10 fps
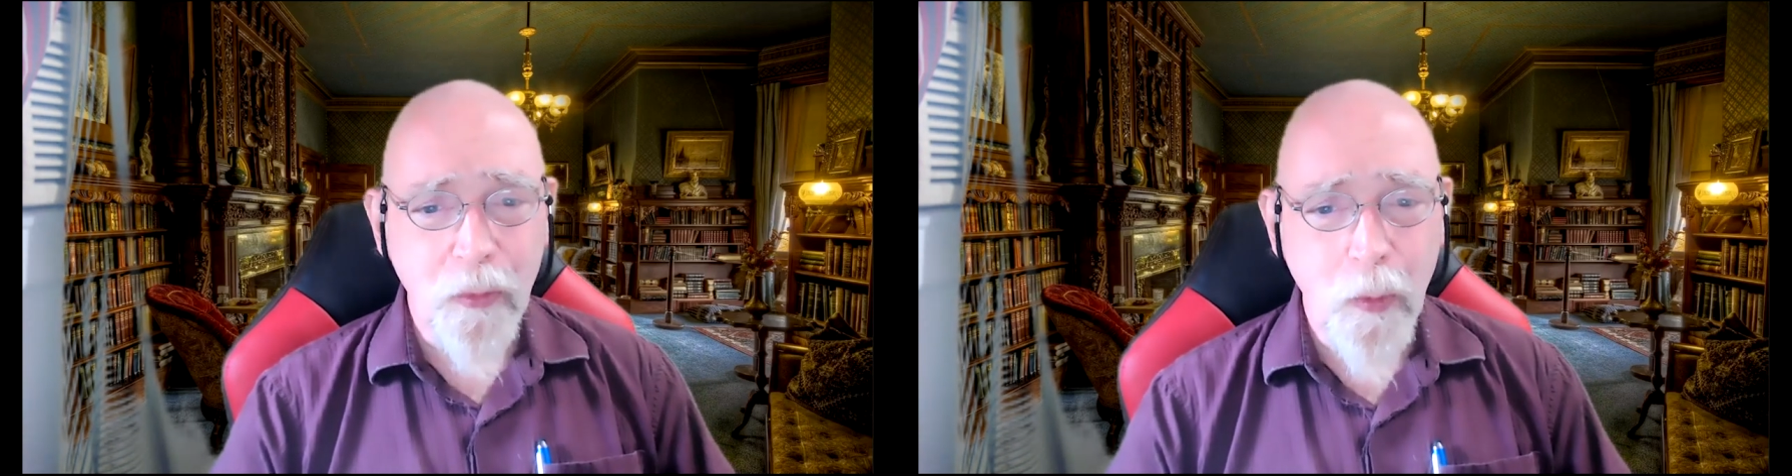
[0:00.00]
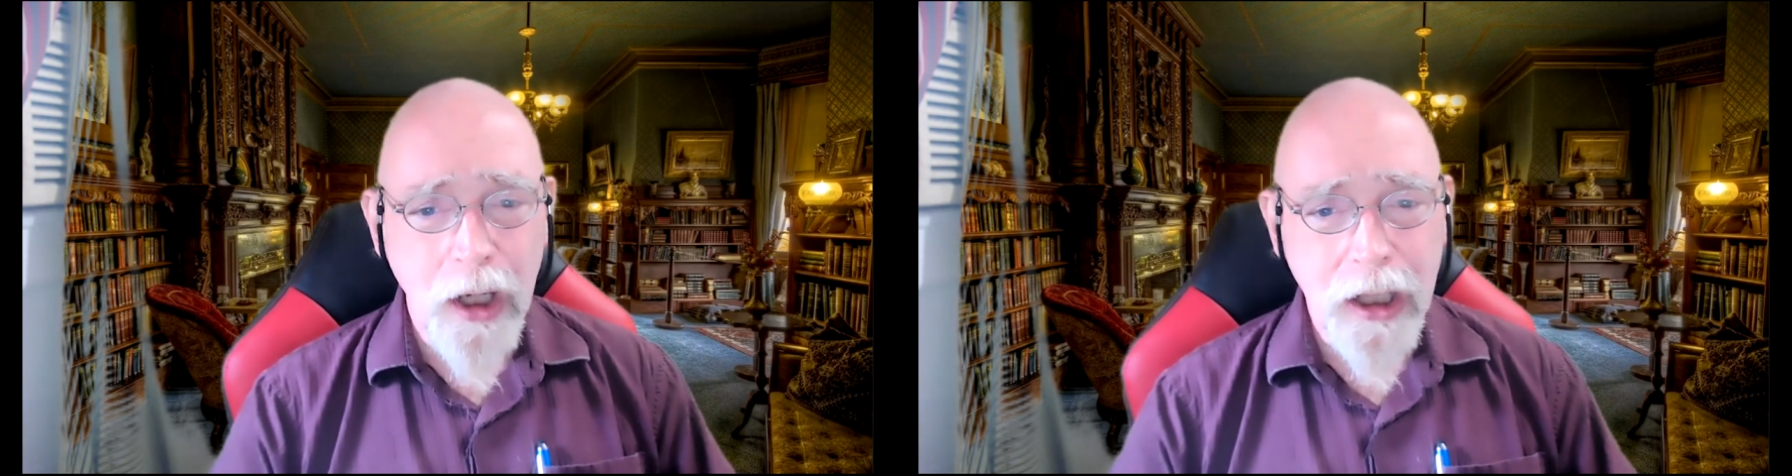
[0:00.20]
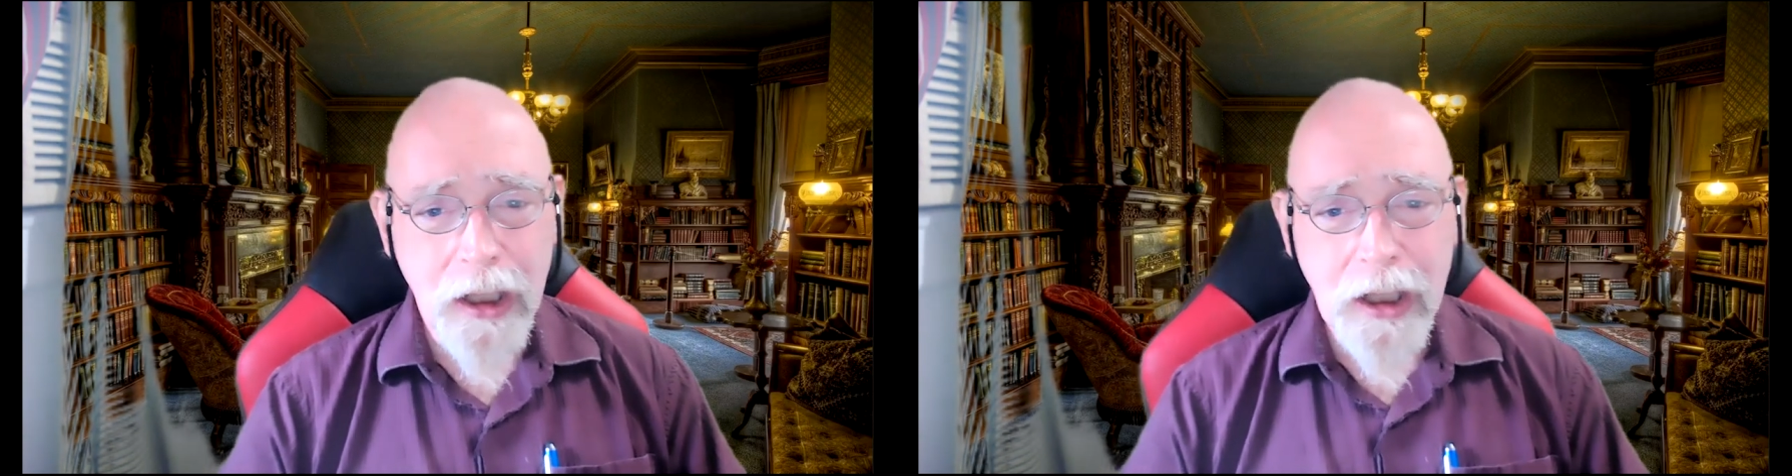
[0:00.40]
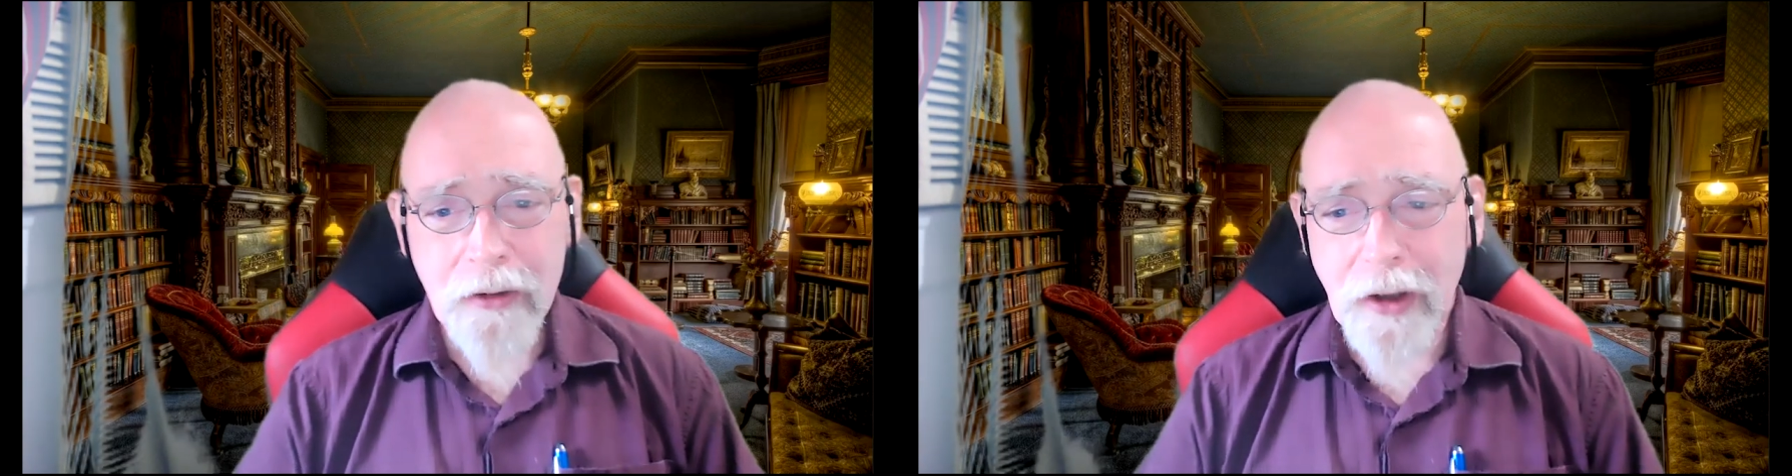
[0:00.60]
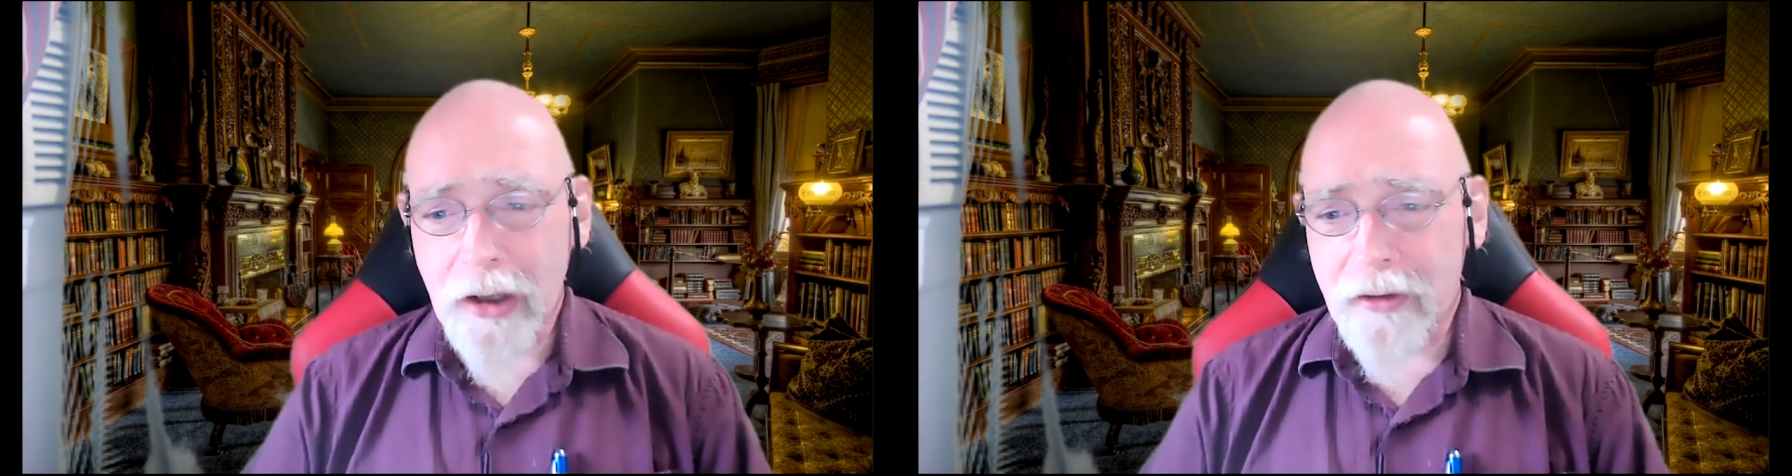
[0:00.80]
to weigh
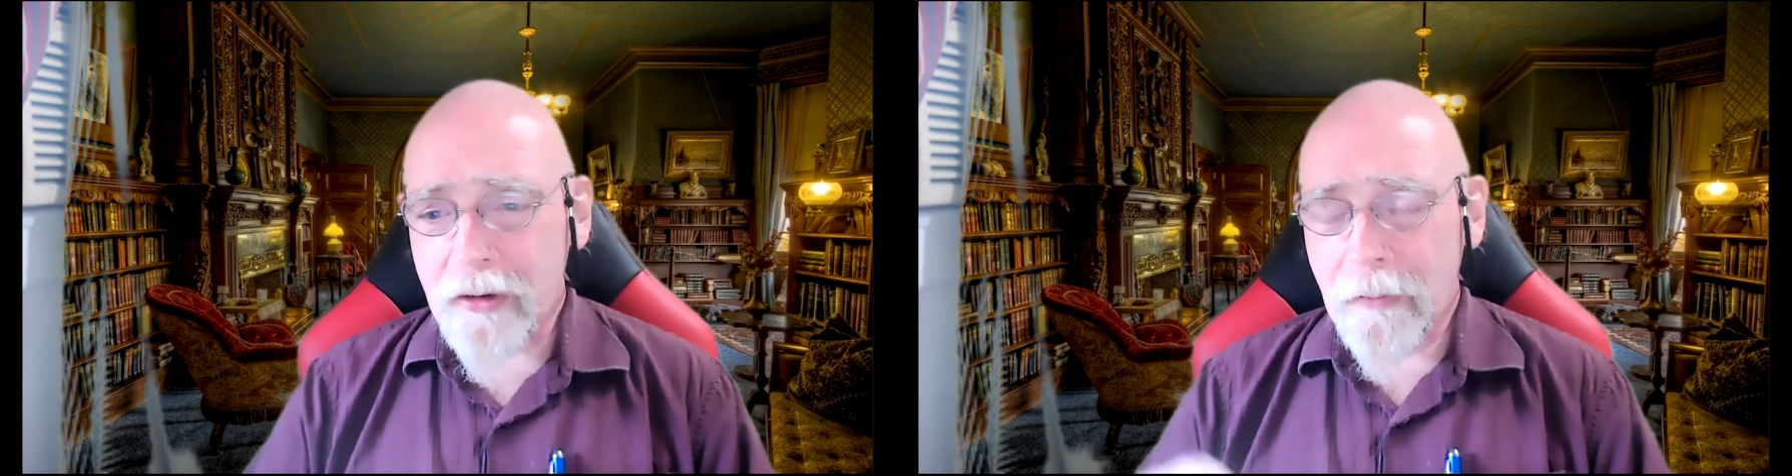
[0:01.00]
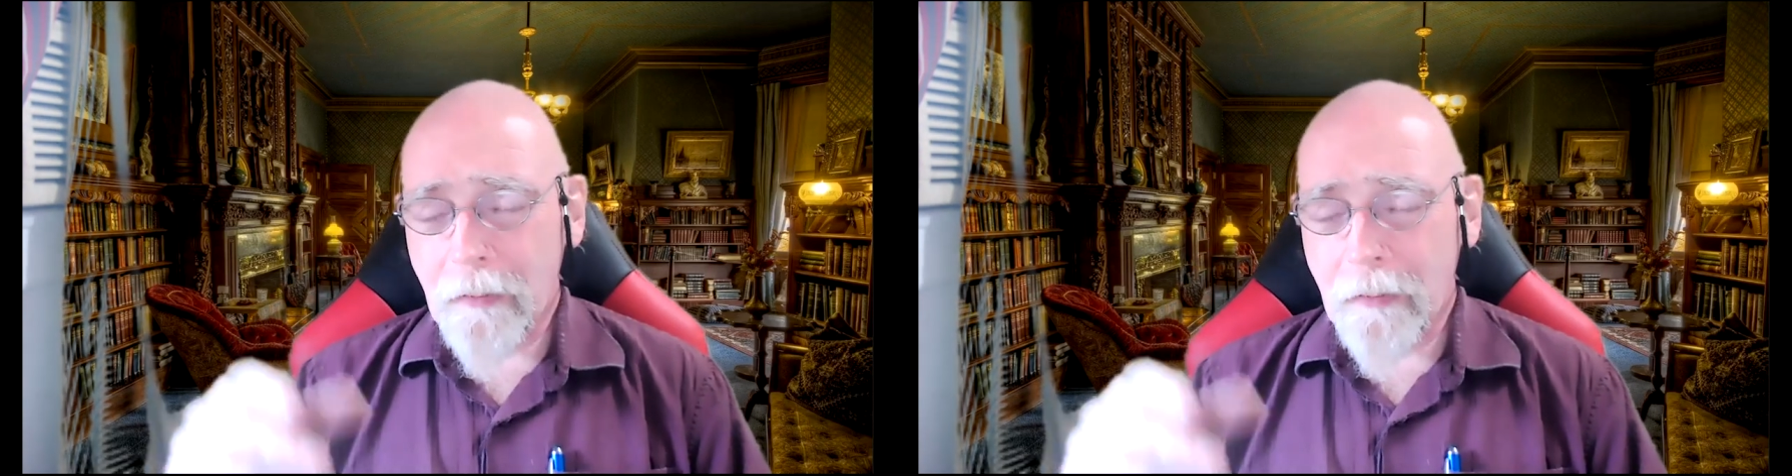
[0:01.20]
not